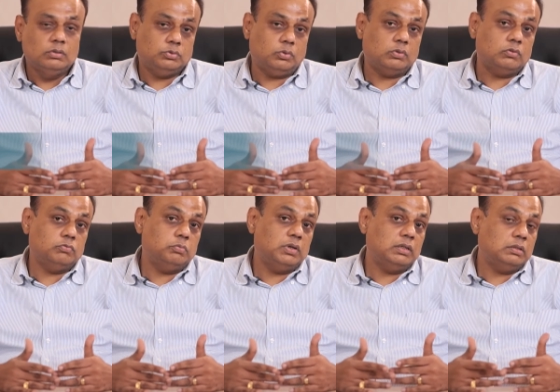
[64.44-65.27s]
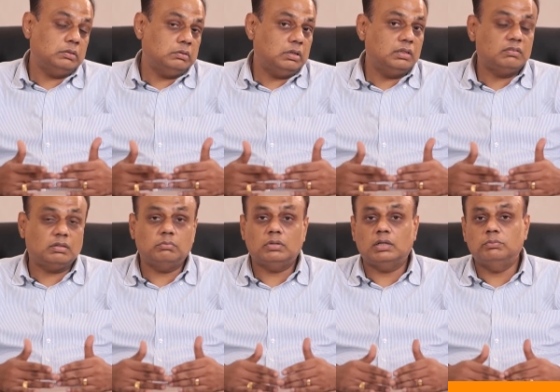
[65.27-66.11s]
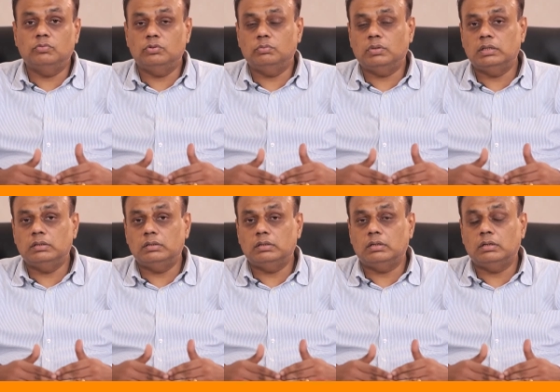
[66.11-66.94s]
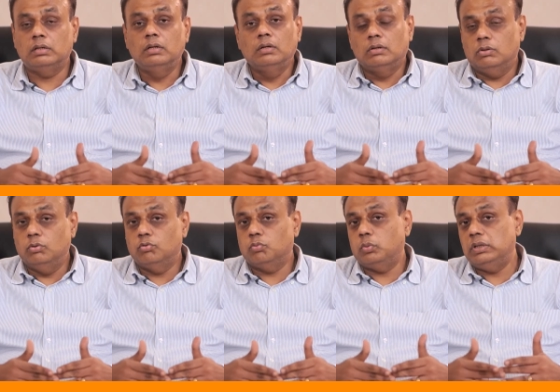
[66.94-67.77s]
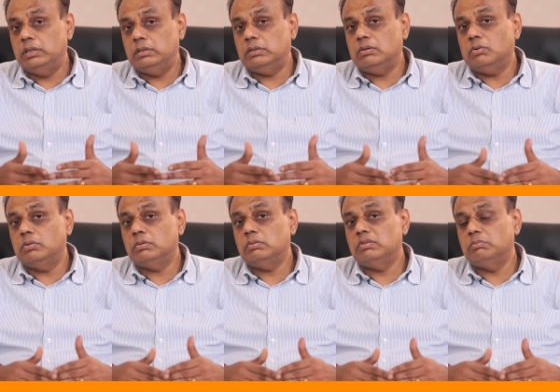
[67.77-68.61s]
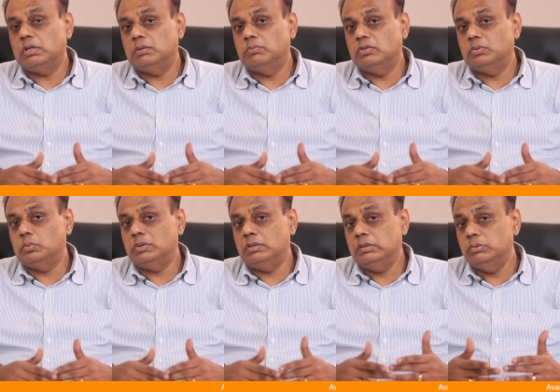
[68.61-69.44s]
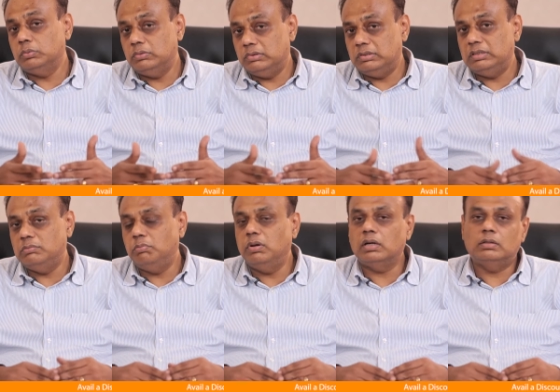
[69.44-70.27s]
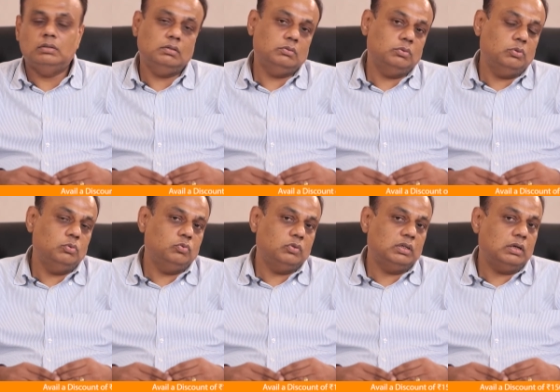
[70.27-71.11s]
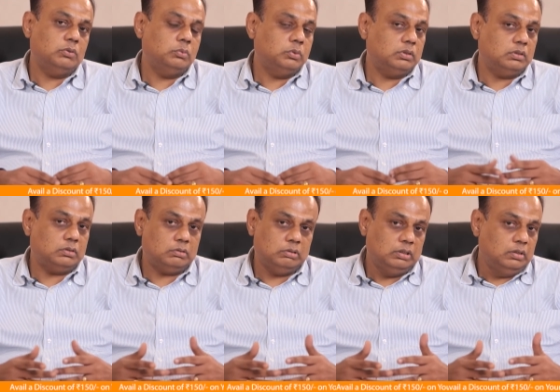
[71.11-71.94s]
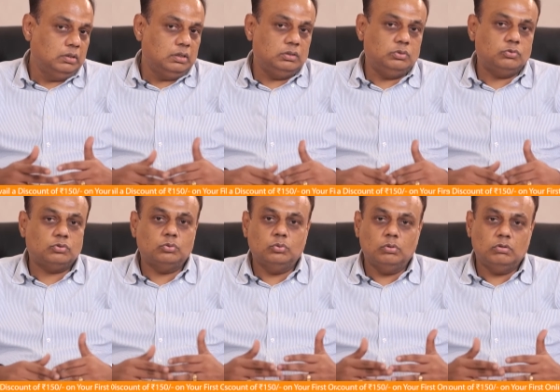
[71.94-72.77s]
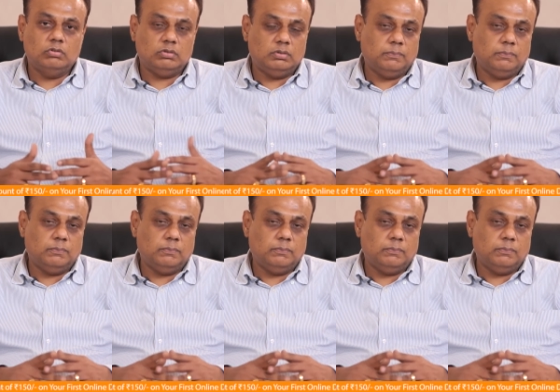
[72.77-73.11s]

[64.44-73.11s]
short of breath, and sometimes you might uh, lose weight, or sometimes even you could see blood you're losing out uh, in your stools.